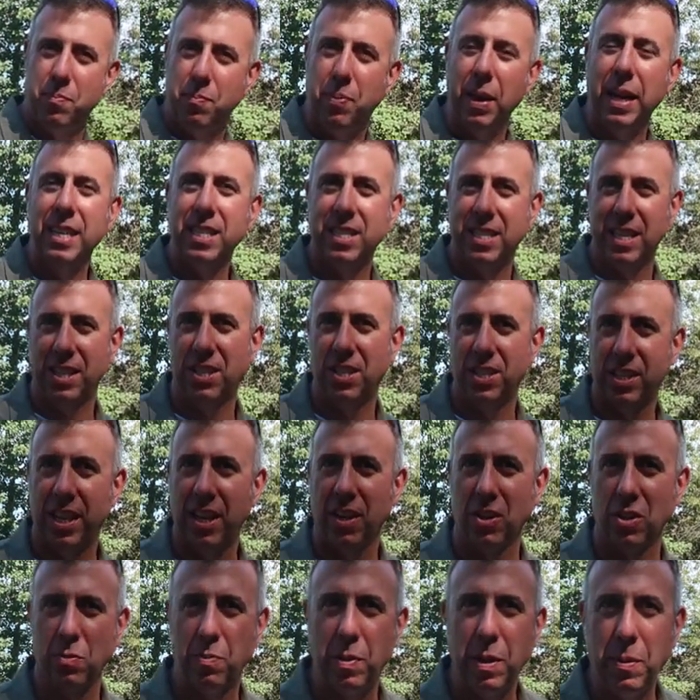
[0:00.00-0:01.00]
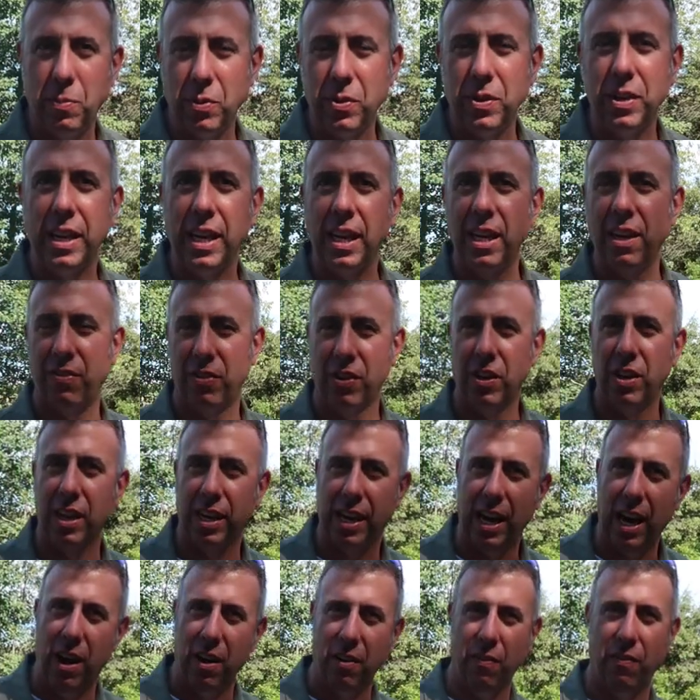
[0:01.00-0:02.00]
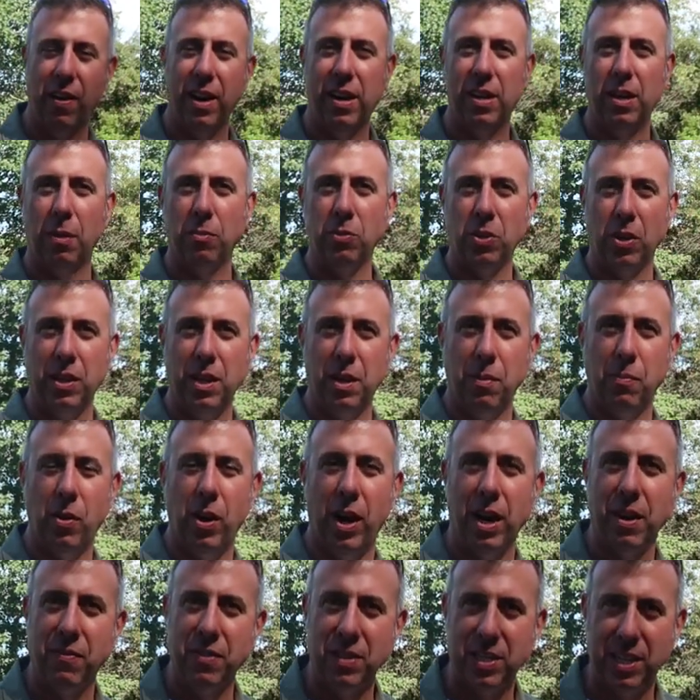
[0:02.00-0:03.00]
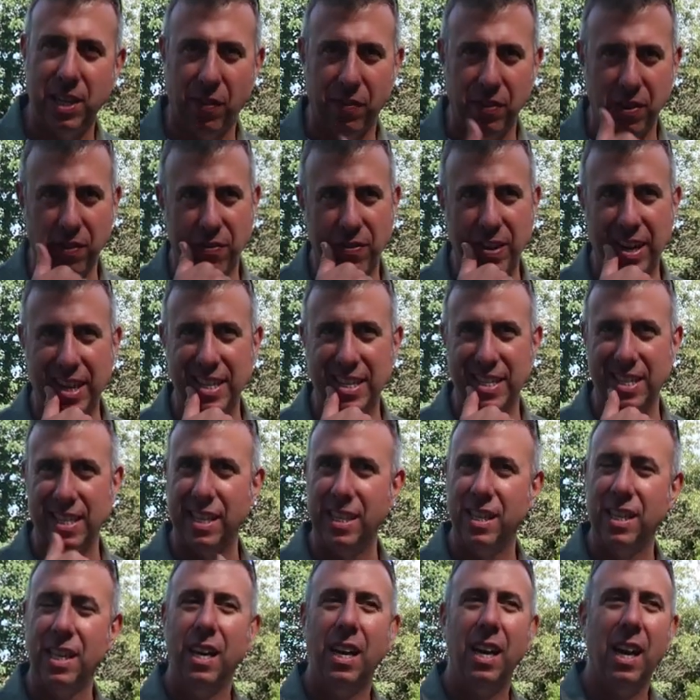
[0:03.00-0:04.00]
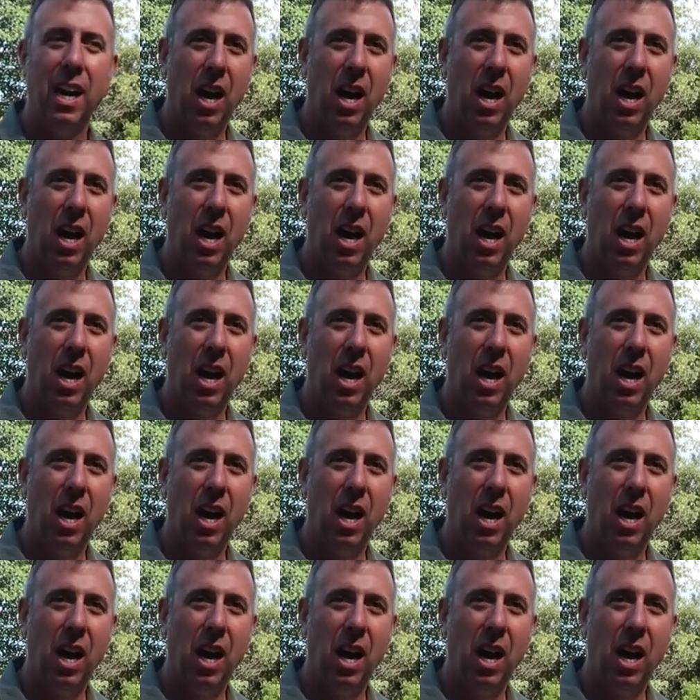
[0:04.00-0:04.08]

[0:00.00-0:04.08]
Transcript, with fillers: basic skills people need if they're going to carry firearms on their body for self-defense, and